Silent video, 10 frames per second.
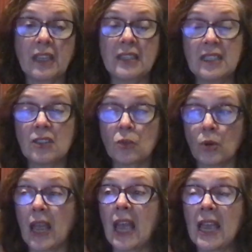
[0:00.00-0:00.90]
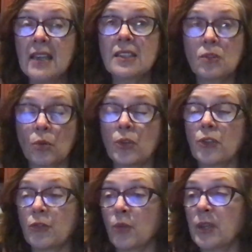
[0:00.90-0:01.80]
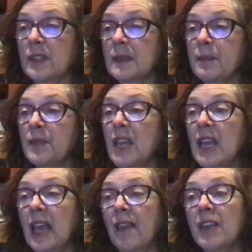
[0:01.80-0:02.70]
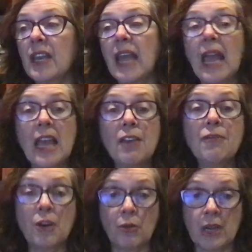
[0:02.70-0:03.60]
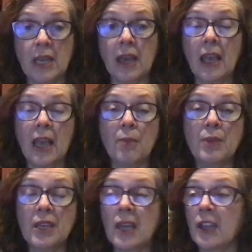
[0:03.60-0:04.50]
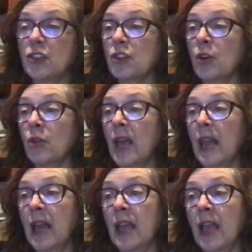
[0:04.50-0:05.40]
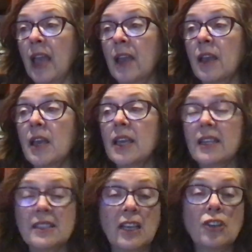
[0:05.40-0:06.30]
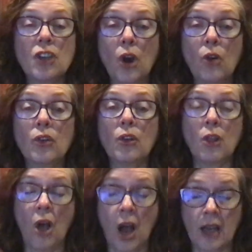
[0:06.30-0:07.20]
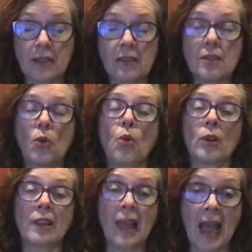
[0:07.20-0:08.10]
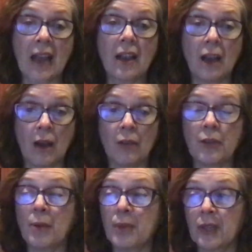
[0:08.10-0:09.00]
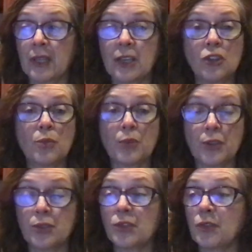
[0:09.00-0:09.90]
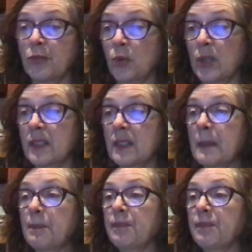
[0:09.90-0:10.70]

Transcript: Disor- a disordered voice. And then aphonia, A P H O N I A, is a total loss or lack of ability to produce a voice.